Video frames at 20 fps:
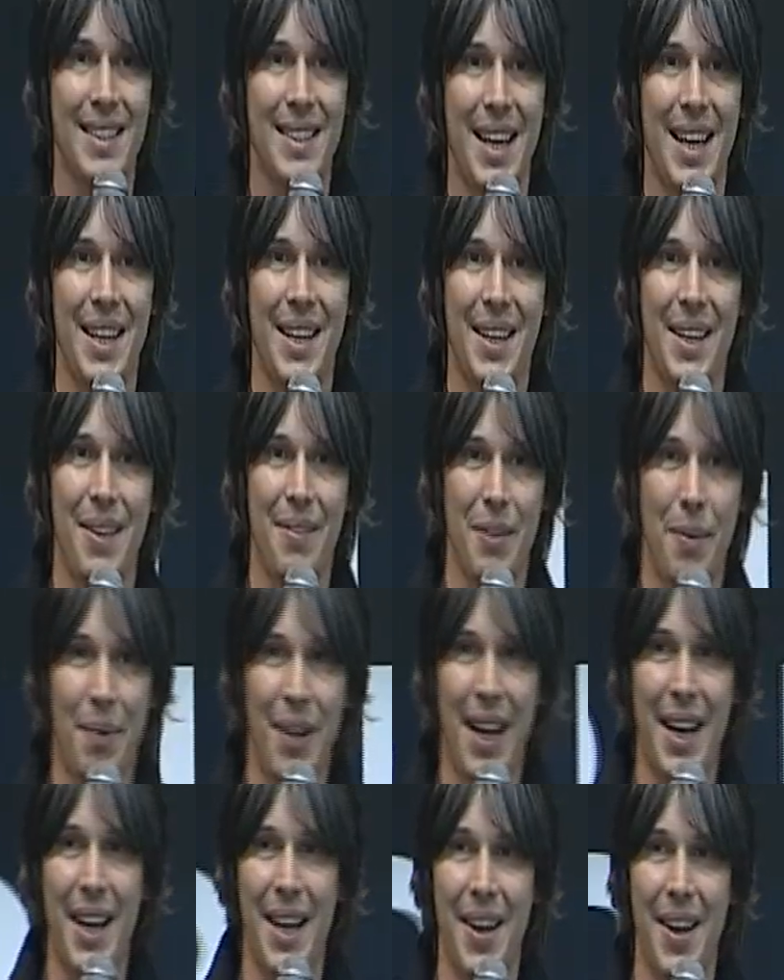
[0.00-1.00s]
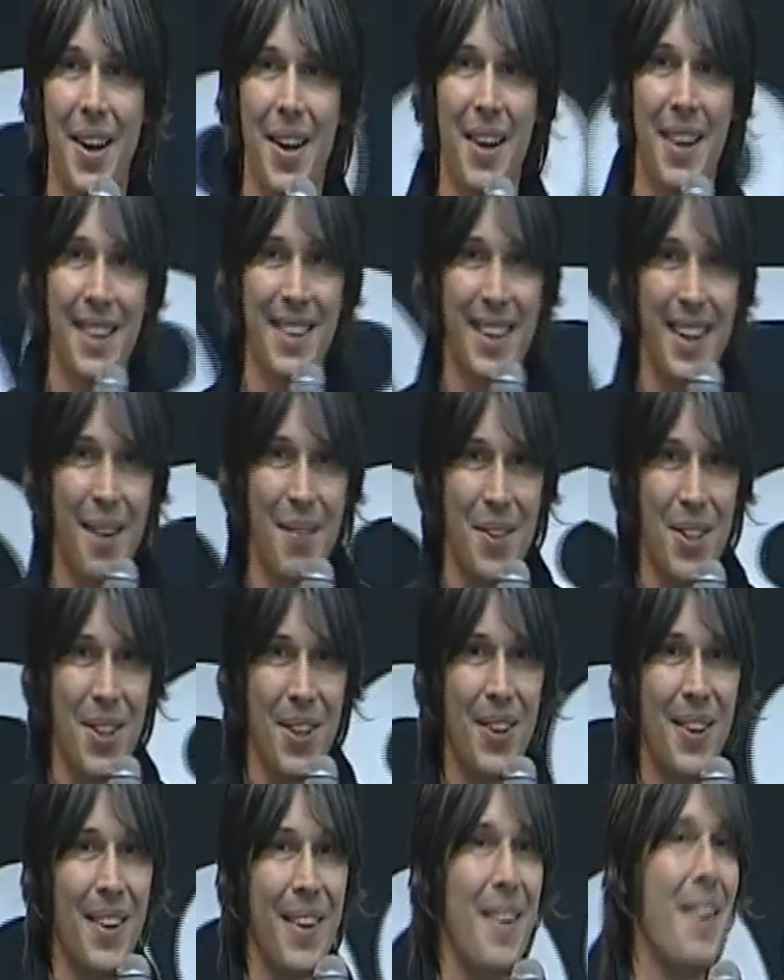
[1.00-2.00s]
taken of the planet Earth, and I'm
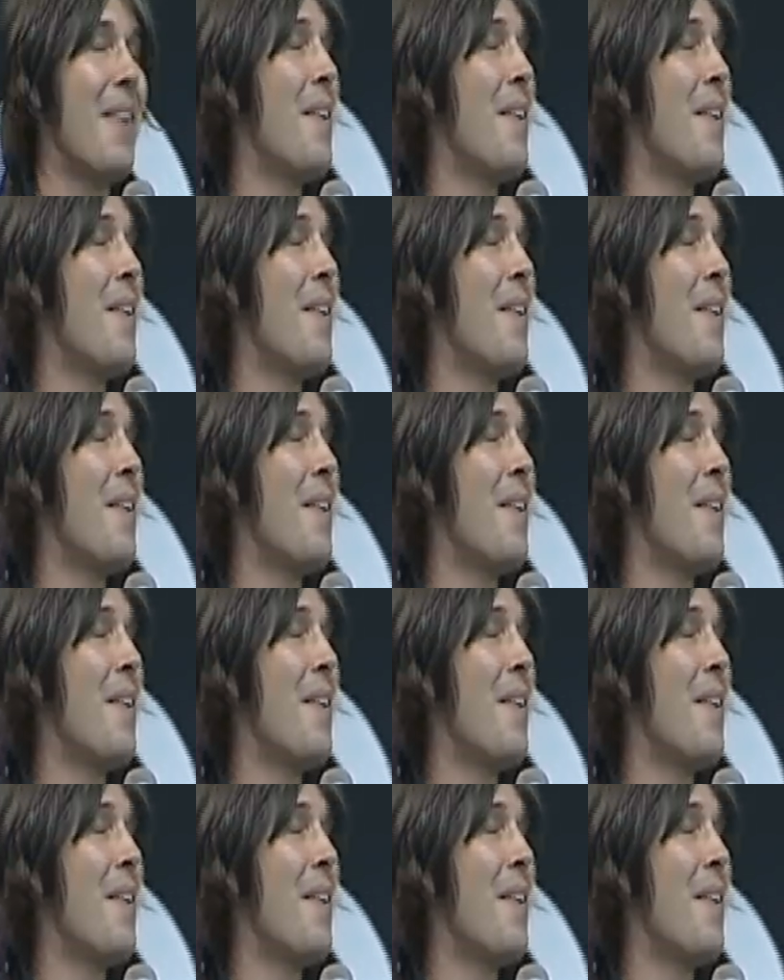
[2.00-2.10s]
sure